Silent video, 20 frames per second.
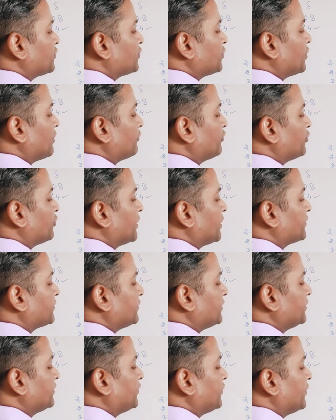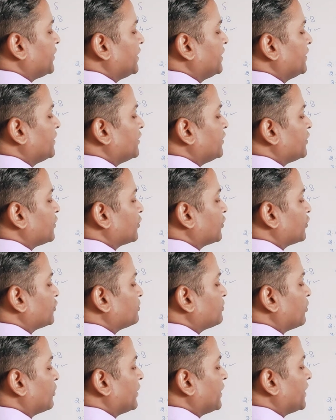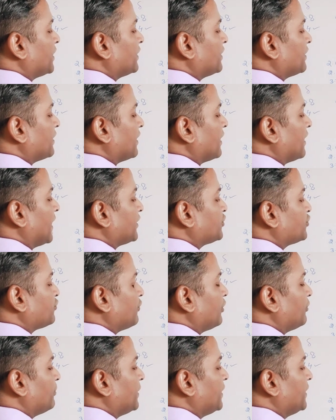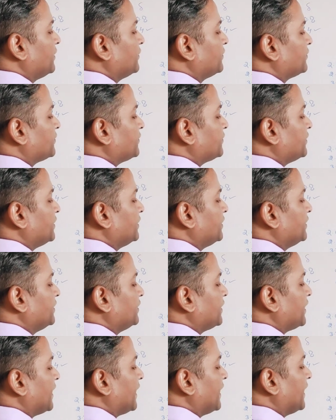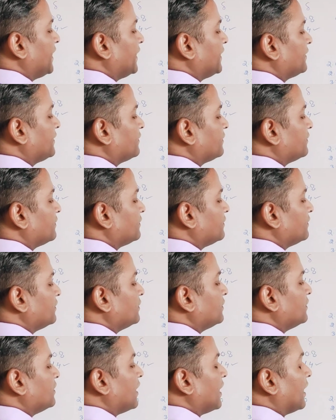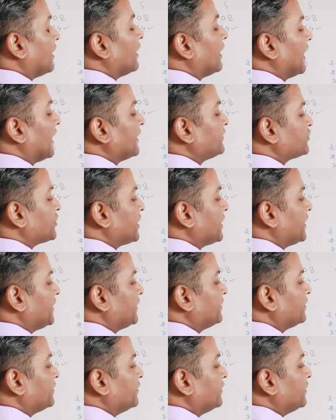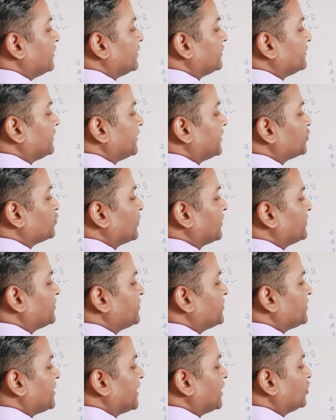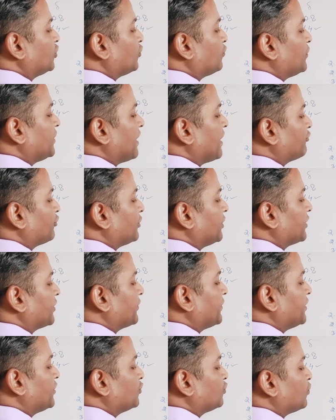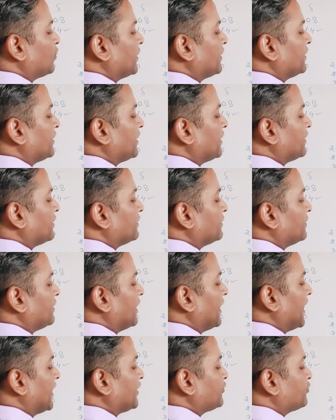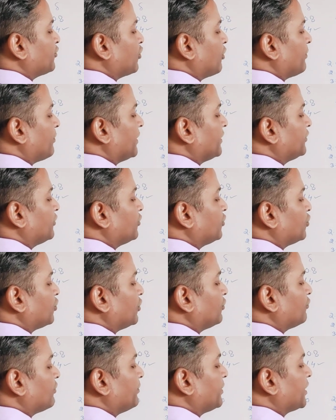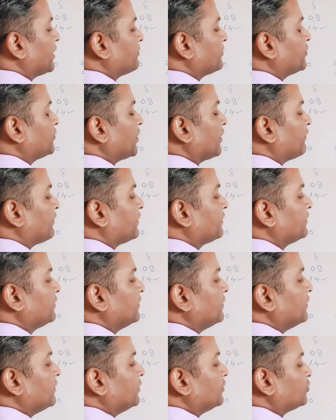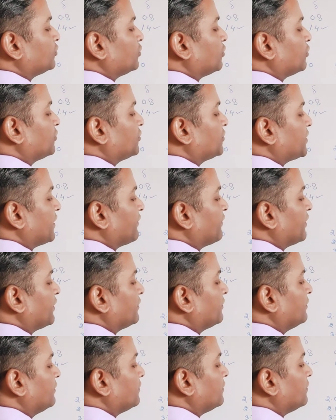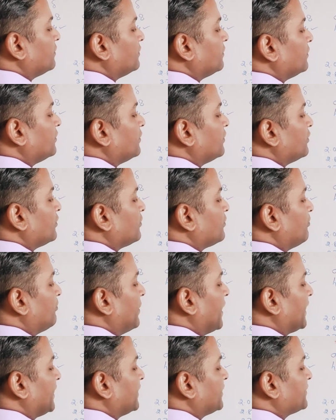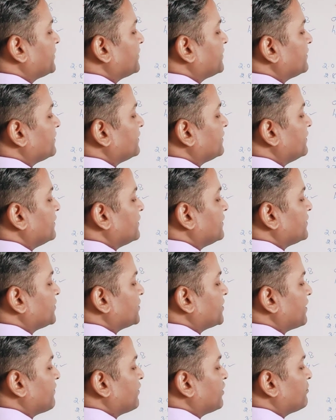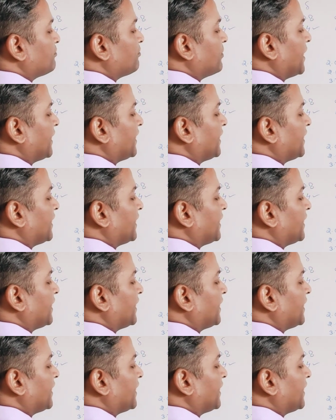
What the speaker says: you have to take C3, corresponding H will be C8, H8. There is 1 Cl, so we have to decrease 1 H from it, so it will become 7. So 7 minus 7